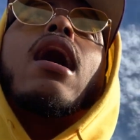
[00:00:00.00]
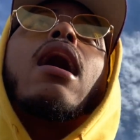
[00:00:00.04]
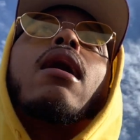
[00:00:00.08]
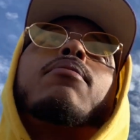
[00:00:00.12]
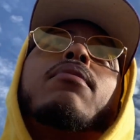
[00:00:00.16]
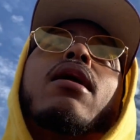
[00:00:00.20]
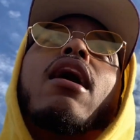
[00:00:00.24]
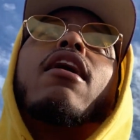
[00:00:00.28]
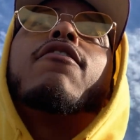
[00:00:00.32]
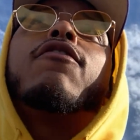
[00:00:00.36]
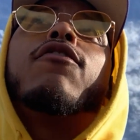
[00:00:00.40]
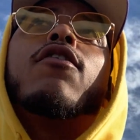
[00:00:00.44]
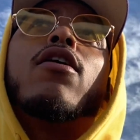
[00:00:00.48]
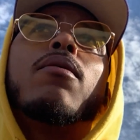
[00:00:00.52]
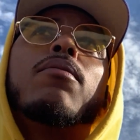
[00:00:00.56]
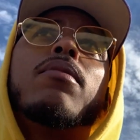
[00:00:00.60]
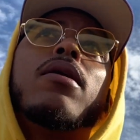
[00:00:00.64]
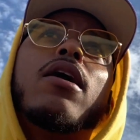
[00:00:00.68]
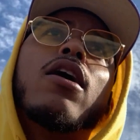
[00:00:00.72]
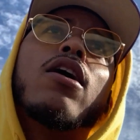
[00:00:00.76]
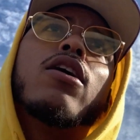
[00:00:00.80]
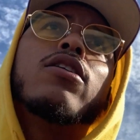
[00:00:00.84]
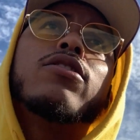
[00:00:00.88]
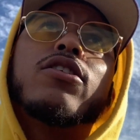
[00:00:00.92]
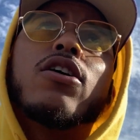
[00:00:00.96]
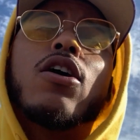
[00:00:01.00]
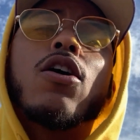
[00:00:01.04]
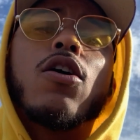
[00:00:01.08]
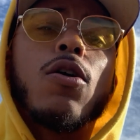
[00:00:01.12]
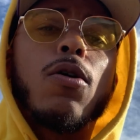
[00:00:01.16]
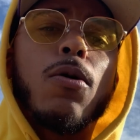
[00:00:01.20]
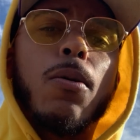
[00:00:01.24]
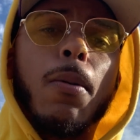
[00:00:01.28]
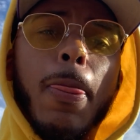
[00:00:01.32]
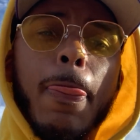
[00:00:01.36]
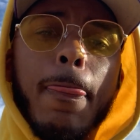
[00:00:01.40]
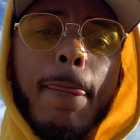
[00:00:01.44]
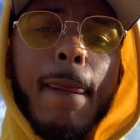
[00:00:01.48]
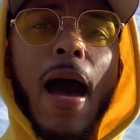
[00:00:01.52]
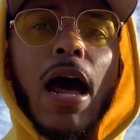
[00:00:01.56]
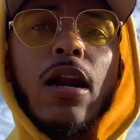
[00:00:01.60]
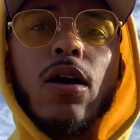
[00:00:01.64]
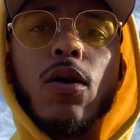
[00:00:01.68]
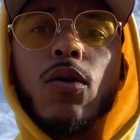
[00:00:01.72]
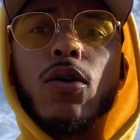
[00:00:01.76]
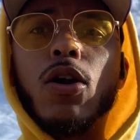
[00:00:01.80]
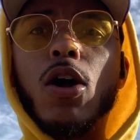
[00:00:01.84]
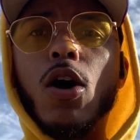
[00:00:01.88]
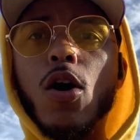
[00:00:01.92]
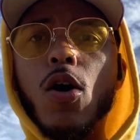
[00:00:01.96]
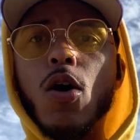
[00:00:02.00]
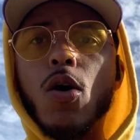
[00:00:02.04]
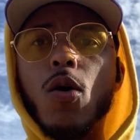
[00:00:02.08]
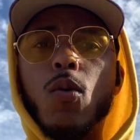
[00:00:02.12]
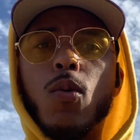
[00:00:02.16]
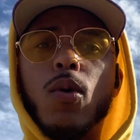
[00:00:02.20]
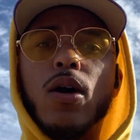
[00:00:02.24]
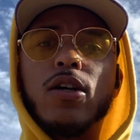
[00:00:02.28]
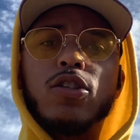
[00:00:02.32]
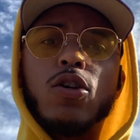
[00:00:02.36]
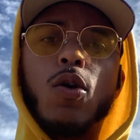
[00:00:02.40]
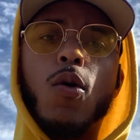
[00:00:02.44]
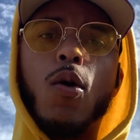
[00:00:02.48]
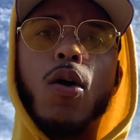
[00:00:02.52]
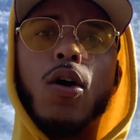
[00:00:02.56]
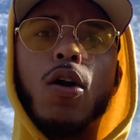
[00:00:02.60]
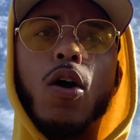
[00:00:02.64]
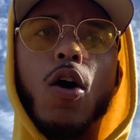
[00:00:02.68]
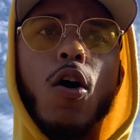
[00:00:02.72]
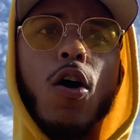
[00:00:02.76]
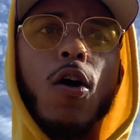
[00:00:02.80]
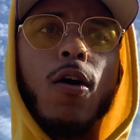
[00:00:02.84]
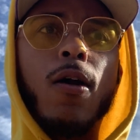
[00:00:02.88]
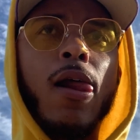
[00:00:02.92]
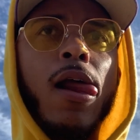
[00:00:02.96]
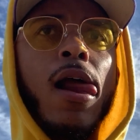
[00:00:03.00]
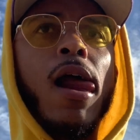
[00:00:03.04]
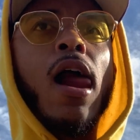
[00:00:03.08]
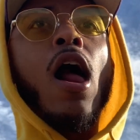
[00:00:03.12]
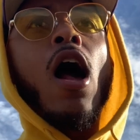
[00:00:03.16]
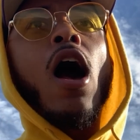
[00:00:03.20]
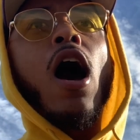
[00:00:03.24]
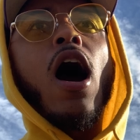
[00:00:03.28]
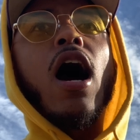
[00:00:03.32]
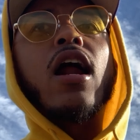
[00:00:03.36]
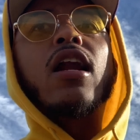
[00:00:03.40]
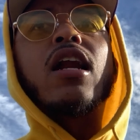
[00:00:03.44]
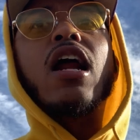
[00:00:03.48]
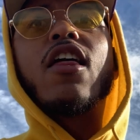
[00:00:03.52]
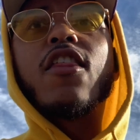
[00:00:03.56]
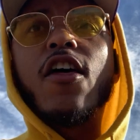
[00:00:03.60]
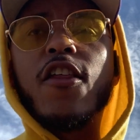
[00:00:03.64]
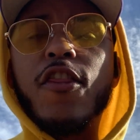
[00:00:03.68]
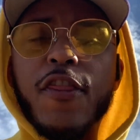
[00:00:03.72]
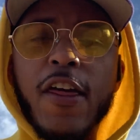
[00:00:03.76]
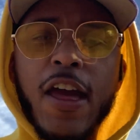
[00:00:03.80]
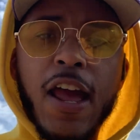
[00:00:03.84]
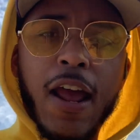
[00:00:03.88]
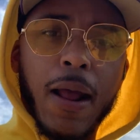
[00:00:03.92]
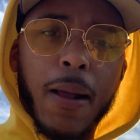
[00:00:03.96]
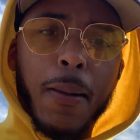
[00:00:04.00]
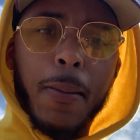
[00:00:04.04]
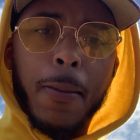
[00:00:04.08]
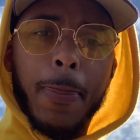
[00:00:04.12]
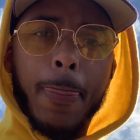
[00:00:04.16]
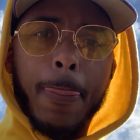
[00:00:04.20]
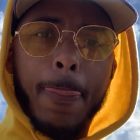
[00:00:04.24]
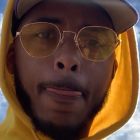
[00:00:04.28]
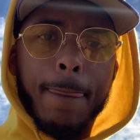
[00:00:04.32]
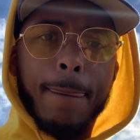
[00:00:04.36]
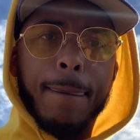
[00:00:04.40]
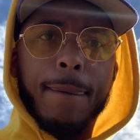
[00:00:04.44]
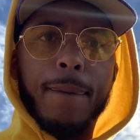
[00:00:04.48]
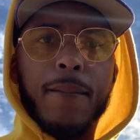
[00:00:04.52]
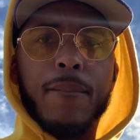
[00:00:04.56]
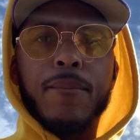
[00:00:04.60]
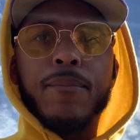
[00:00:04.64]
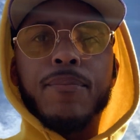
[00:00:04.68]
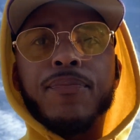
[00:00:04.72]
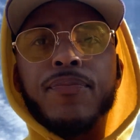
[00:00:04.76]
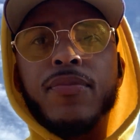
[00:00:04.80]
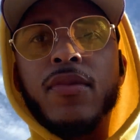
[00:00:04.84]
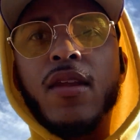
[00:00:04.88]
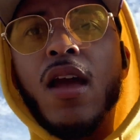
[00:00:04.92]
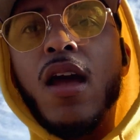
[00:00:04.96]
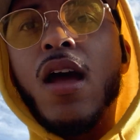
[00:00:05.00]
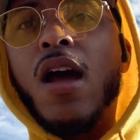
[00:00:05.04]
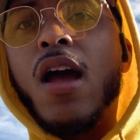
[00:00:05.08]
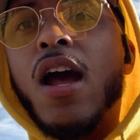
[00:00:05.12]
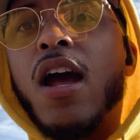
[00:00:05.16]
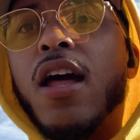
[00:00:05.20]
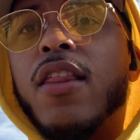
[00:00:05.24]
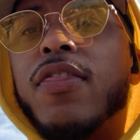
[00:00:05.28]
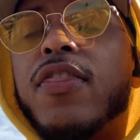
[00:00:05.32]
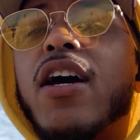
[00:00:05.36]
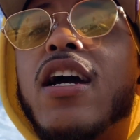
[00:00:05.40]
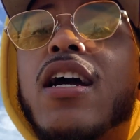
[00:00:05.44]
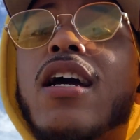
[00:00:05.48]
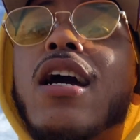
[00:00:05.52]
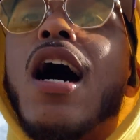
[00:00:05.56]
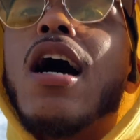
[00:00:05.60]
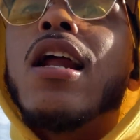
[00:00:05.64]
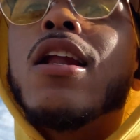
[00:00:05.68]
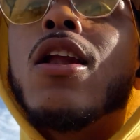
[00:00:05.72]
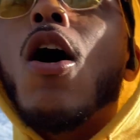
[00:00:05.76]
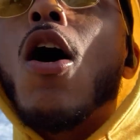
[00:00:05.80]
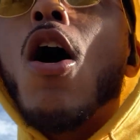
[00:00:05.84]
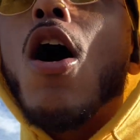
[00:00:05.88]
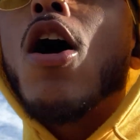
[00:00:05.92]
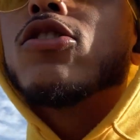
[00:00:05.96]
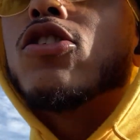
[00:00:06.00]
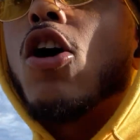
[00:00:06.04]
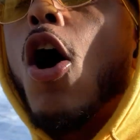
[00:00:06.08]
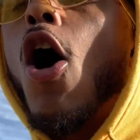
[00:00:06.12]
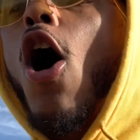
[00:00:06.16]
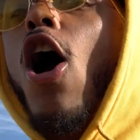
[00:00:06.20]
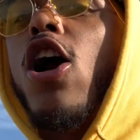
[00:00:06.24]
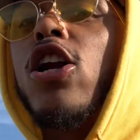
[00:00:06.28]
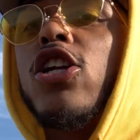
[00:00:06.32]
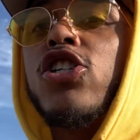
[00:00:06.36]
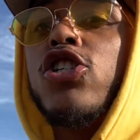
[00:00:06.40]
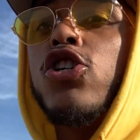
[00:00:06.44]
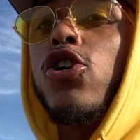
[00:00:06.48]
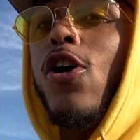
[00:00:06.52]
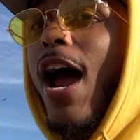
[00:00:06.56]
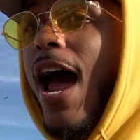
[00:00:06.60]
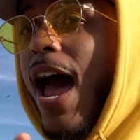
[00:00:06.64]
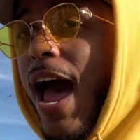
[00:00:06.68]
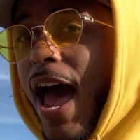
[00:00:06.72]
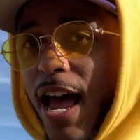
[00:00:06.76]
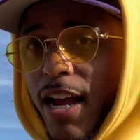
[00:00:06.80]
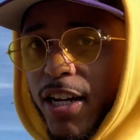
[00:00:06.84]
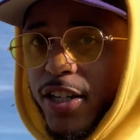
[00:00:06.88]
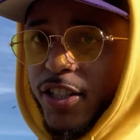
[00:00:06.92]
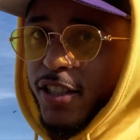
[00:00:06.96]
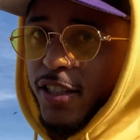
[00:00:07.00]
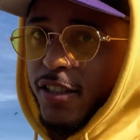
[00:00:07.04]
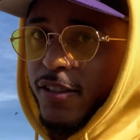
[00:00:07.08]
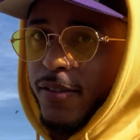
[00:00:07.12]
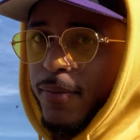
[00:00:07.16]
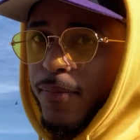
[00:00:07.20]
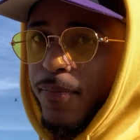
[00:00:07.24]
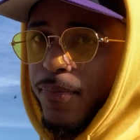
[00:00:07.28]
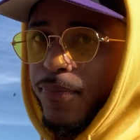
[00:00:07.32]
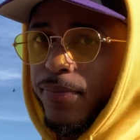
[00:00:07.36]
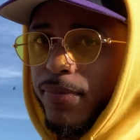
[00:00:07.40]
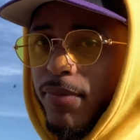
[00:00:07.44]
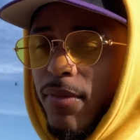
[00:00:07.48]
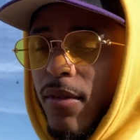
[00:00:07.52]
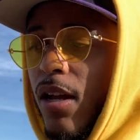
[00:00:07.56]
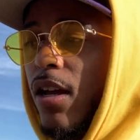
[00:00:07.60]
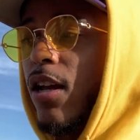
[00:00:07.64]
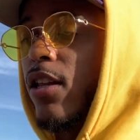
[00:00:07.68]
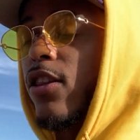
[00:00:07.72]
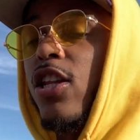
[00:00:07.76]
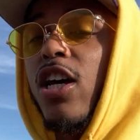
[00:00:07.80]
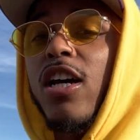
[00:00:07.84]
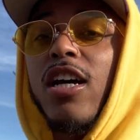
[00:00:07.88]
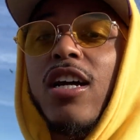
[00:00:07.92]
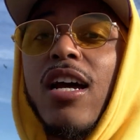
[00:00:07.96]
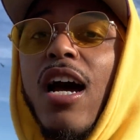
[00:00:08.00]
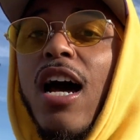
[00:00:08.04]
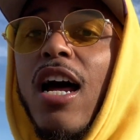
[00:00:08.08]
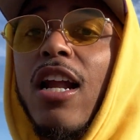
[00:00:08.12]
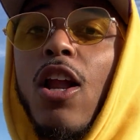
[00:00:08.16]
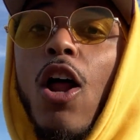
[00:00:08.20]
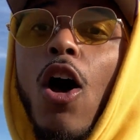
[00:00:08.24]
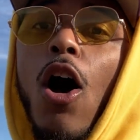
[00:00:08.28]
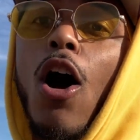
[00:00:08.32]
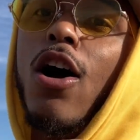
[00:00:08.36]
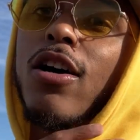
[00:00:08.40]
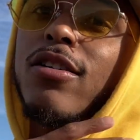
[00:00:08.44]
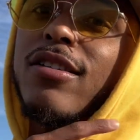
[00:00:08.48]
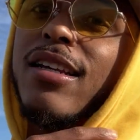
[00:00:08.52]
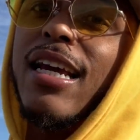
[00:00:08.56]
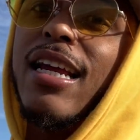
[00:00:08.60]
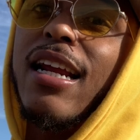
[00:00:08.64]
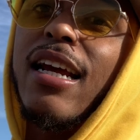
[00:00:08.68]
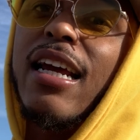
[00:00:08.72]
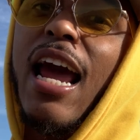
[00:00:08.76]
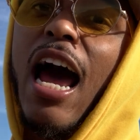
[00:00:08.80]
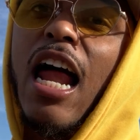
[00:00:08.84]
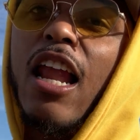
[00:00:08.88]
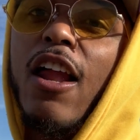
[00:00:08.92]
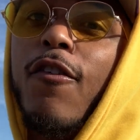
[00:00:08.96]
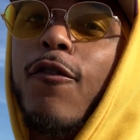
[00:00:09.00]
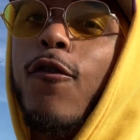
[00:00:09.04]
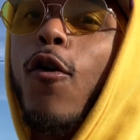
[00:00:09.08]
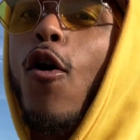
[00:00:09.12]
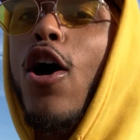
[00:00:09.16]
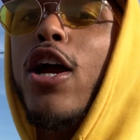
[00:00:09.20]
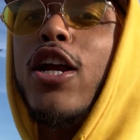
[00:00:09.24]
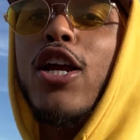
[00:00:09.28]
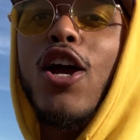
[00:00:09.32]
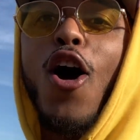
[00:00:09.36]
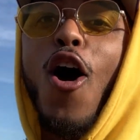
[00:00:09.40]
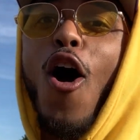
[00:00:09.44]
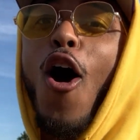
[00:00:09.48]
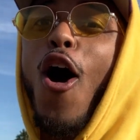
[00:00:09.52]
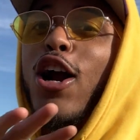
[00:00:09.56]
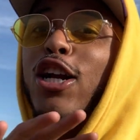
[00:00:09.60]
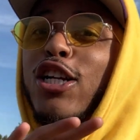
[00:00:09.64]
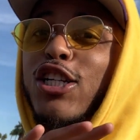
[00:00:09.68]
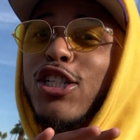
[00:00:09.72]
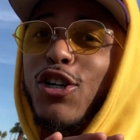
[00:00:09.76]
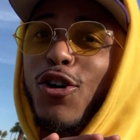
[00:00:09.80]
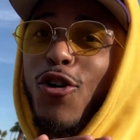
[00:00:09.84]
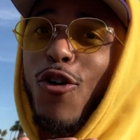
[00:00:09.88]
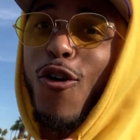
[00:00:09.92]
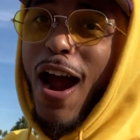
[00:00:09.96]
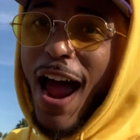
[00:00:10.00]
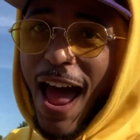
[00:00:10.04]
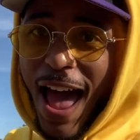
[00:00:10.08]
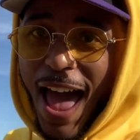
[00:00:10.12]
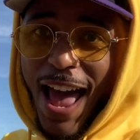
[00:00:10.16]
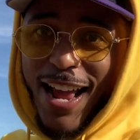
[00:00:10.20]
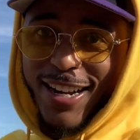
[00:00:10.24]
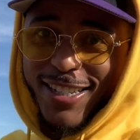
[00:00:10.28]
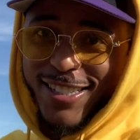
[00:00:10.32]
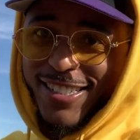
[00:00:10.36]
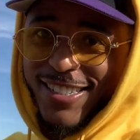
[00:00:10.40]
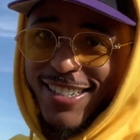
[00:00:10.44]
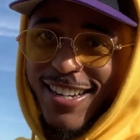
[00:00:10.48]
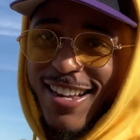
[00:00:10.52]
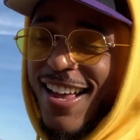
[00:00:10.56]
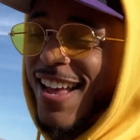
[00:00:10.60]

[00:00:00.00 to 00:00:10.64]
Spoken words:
not from there, so I don't know what's going on. Another thing, the gun laws are trash. The gun laws in California are trash.